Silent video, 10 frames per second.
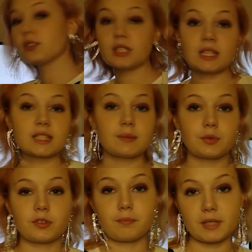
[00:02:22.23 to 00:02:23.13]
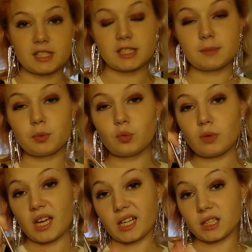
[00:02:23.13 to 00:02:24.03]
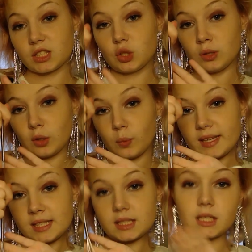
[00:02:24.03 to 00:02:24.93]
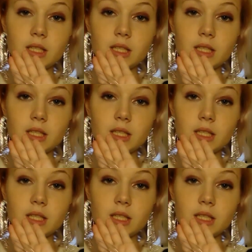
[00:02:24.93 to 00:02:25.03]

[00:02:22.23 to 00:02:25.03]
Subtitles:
need some sort of mixing spoon. I got this cute little whisk.